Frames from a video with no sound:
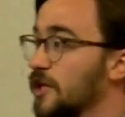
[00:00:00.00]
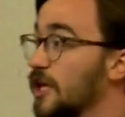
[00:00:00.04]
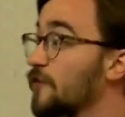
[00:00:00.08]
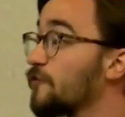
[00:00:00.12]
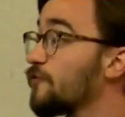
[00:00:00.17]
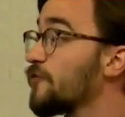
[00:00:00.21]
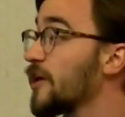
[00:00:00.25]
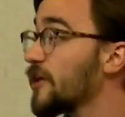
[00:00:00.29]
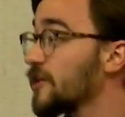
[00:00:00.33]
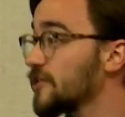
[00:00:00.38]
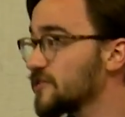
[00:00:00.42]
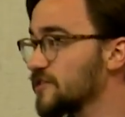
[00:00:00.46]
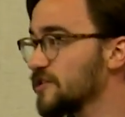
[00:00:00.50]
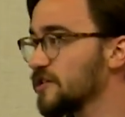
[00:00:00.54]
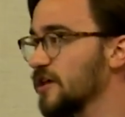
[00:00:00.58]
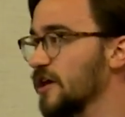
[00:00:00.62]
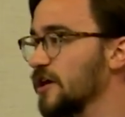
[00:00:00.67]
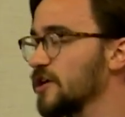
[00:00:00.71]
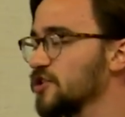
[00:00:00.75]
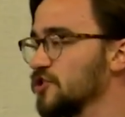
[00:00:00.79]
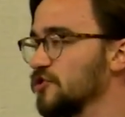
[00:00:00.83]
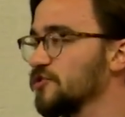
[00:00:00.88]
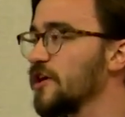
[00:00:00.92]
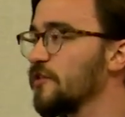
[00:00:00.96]
if that is the
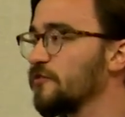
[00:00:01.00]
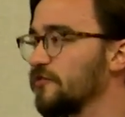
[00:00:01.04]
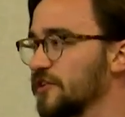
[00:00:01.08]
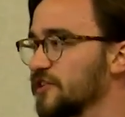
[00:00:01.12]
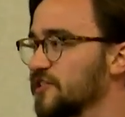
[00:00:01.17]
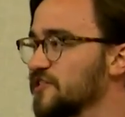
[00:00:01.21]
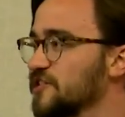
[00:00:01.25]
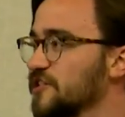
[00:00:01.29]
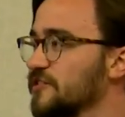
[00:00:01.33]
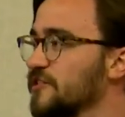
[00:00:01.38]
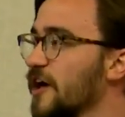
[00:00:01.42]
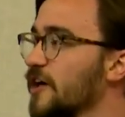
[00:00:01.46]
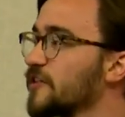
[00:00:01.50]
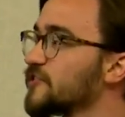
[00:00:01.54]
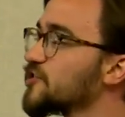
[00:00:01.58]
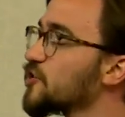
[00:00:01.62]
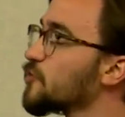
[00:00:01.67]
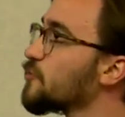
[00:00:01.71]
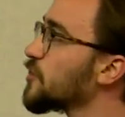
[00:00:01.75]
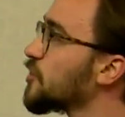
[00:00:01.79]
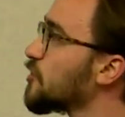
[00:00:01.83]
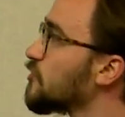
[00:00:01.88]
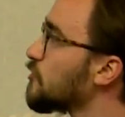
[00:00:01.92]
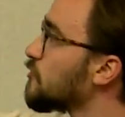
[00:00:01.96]
case, you'll definitely see that. So
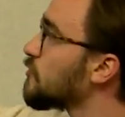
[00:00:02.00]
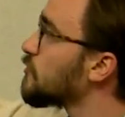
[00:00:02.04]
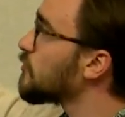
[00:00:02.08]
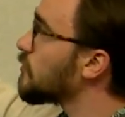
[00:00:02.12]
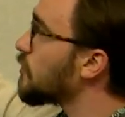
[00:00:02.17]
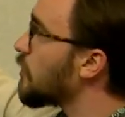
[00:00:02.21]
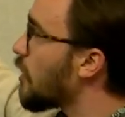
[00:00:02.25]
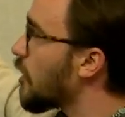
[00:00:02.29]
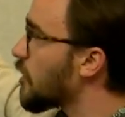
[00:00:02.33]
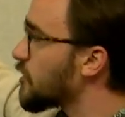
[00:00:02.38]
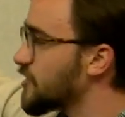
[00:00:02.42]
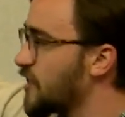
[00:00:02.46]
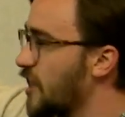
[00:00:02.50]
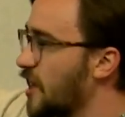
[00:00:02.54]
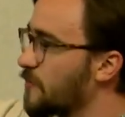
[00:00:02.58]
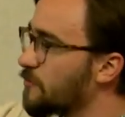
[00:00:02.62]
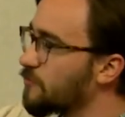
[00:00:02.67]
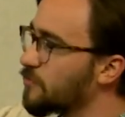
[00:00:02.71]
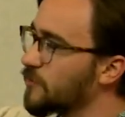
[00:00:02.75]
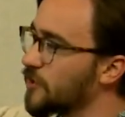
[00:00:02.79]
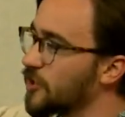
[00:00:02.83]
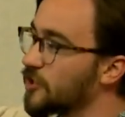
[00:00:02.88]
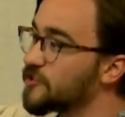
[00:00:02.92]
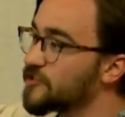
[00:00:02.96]
when you are
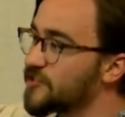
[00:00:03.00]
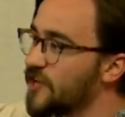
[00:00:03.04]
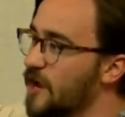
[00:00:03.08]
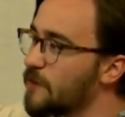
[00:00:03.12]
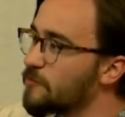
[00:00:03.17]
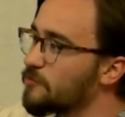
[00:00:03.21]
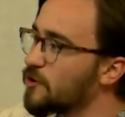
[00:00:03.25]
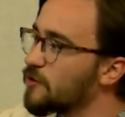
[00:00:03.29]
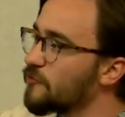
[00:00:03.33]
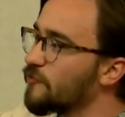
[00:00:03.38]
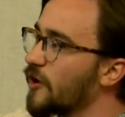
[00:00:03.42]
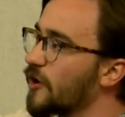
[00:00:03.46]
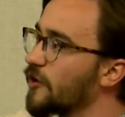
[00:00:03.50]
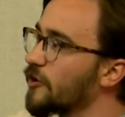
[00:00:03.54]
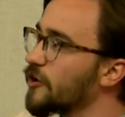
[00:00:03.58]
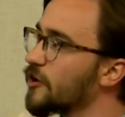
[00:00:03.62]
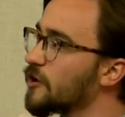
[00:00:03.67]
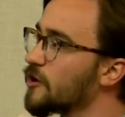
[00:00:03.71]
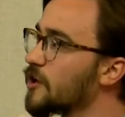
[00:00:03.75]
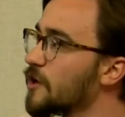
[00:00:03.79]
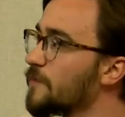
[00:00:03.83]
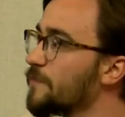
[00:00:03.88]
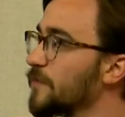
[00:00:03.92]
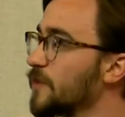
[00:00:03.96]
in time profiler,
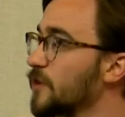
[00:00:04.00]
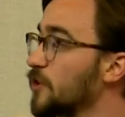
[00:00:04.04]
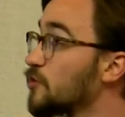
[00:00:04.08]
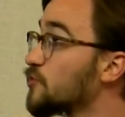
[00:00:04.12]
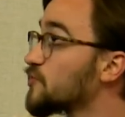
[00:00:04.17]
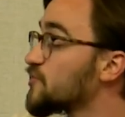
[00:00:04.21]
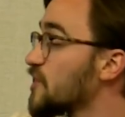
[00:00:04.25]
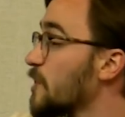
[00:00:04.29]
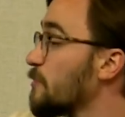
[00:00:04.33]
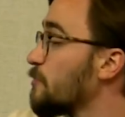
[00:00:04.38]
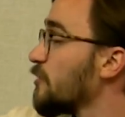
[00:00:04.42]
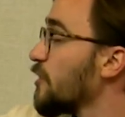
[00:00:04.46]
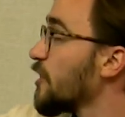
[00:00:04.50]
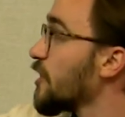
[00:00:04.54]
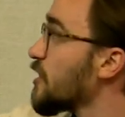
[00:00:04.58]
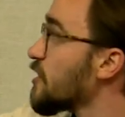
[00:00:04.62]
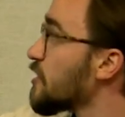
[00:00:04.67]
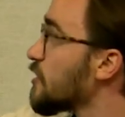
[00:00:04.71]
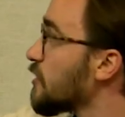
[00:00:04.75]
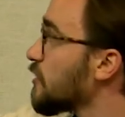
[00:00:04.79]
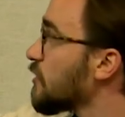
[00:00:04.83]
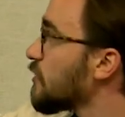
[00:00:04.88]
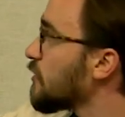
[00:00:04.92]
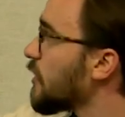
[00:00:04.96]
you separate,
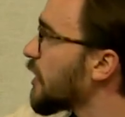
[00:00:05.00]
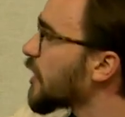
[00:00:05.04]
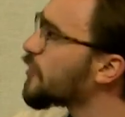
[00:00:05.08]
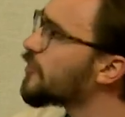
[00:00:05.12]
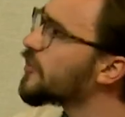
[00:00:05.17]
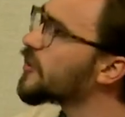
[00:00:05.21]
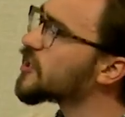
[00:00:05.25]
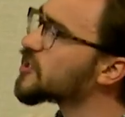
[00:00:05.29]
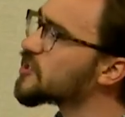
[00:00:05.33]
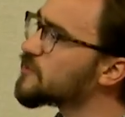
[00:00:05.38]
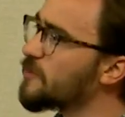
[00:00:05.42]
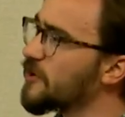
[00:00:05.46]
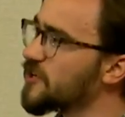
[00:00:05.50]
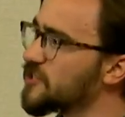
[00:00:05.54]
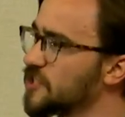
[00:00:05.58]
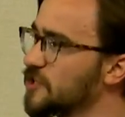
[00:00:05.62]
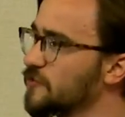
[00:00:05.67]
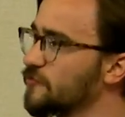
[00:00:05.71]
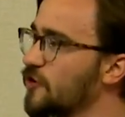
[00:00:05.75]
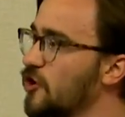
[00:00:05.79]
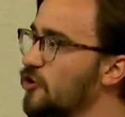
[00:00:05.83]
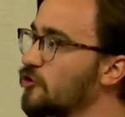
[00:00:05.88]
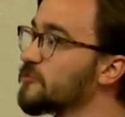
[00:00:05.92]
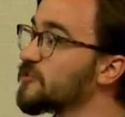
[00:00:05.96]
like things by
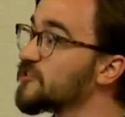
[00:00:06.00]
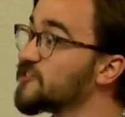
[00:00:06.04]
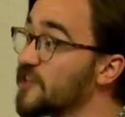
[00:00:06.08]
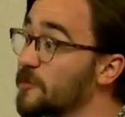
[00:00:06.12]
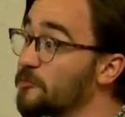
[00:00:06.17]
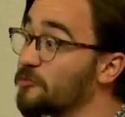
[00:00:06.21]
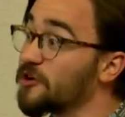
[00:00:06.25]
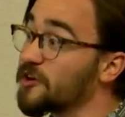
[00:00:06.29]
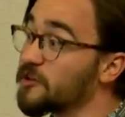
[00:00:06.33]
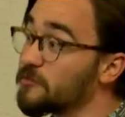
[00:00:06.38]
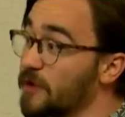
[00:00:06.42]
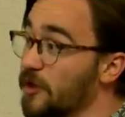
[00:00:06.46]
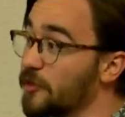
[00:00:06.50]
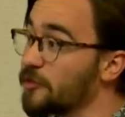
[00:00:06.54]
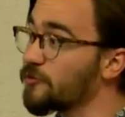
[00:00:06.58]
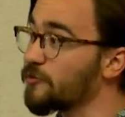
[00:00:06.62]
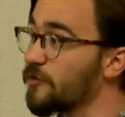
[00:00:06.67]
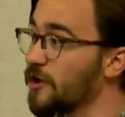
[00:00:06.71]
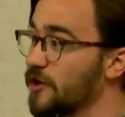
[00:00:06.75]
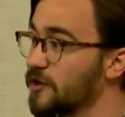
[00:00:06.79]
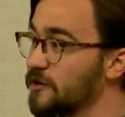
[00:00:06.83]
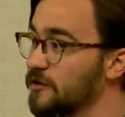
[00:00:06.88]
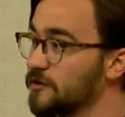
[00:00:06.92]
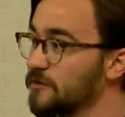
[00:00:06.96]
default will be separated by
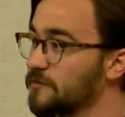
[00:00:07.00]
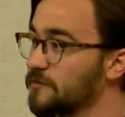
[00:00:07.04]
thread.